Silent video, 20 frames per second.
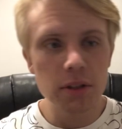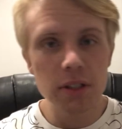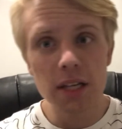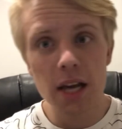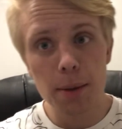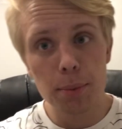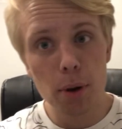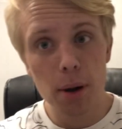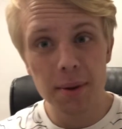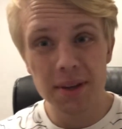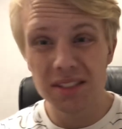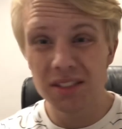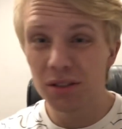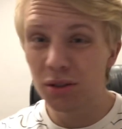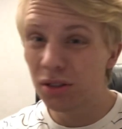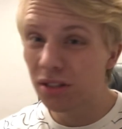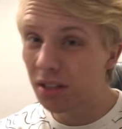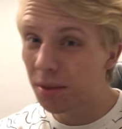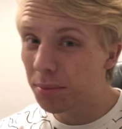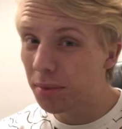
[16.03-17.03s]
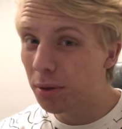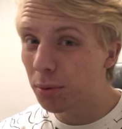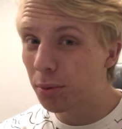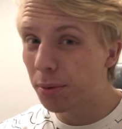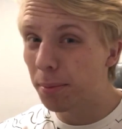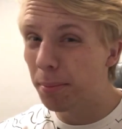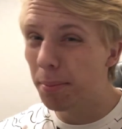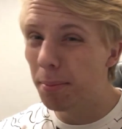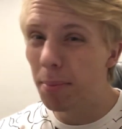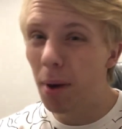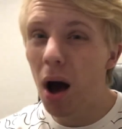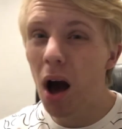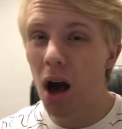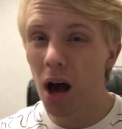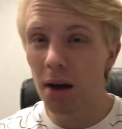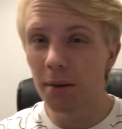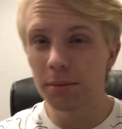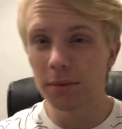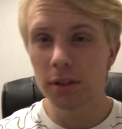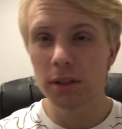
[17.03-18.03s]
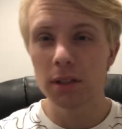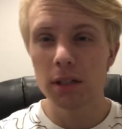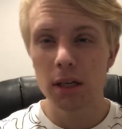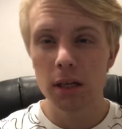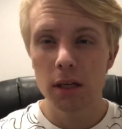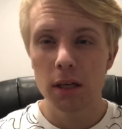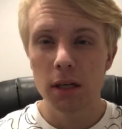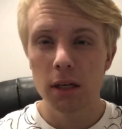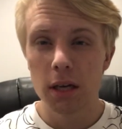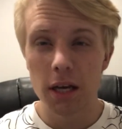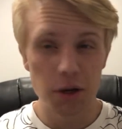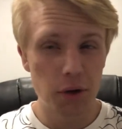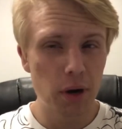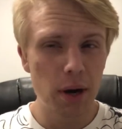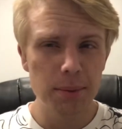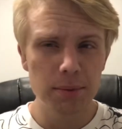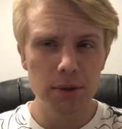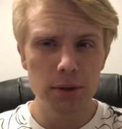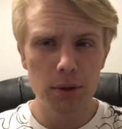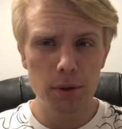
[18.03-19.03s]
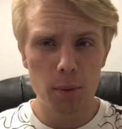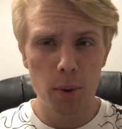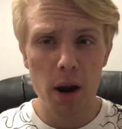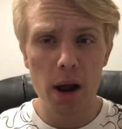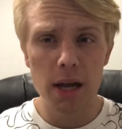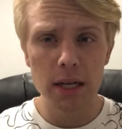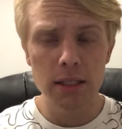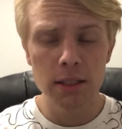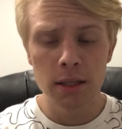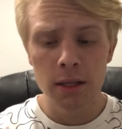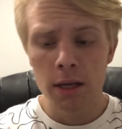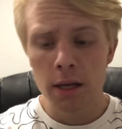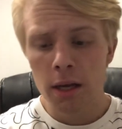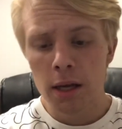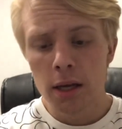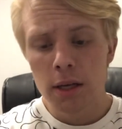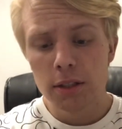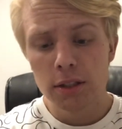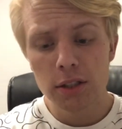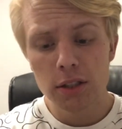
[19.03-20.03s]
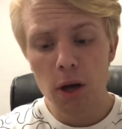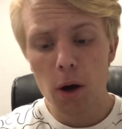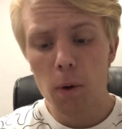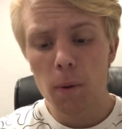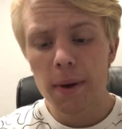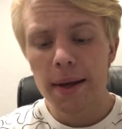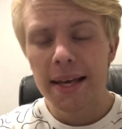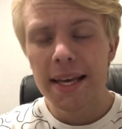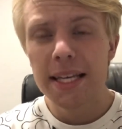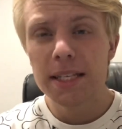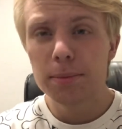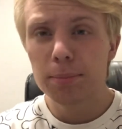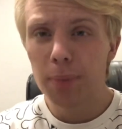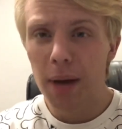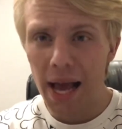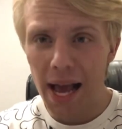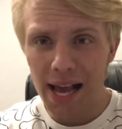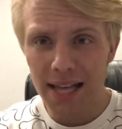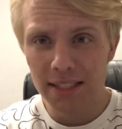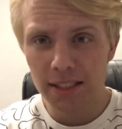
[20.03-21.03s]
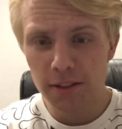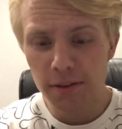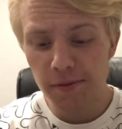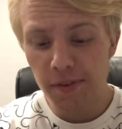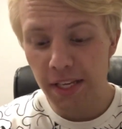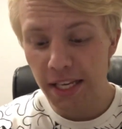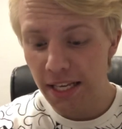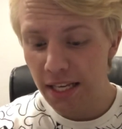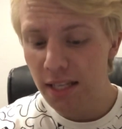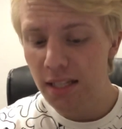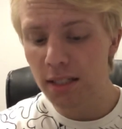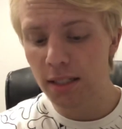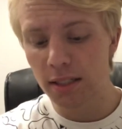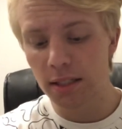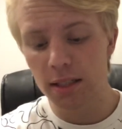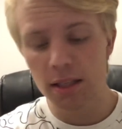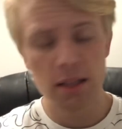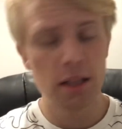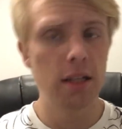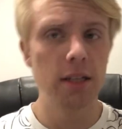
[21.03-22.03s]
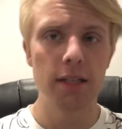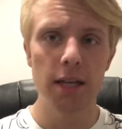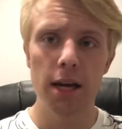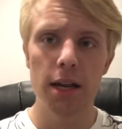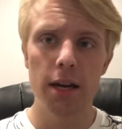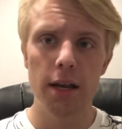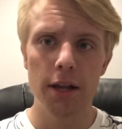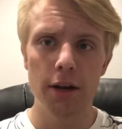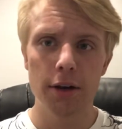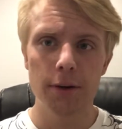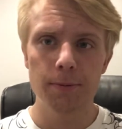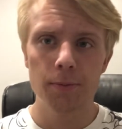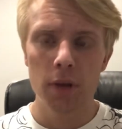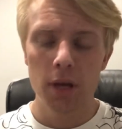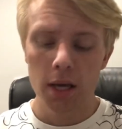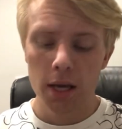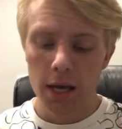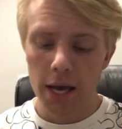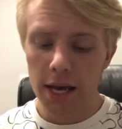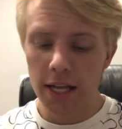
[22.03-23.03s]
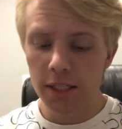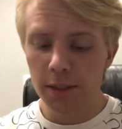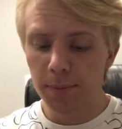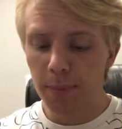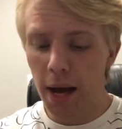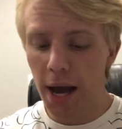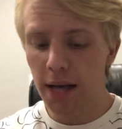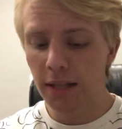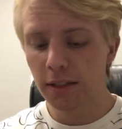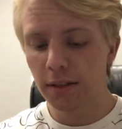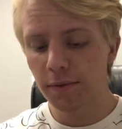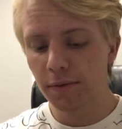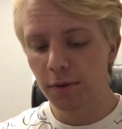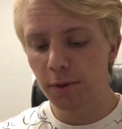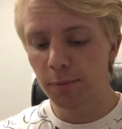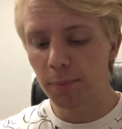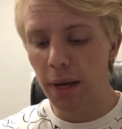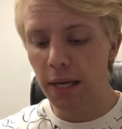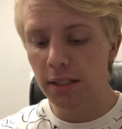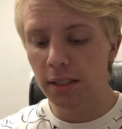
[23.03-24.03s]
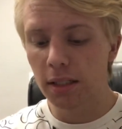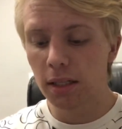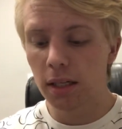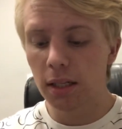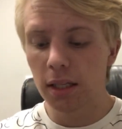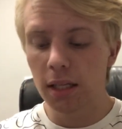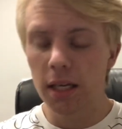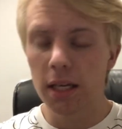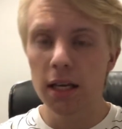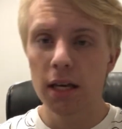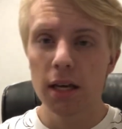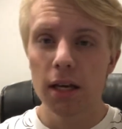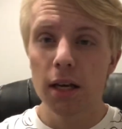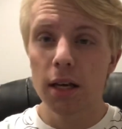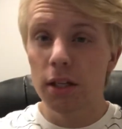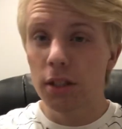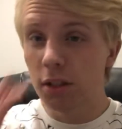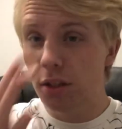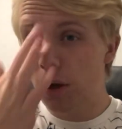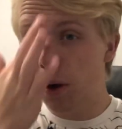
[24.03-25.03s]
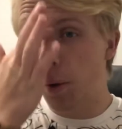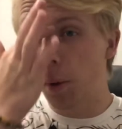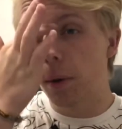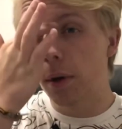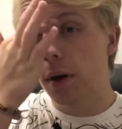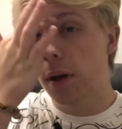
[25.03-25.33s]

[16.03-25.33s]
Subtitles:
guy probably has to do something with bombs. And you're absolutely right. So, his passive is the detonator. And his passive is basically, so,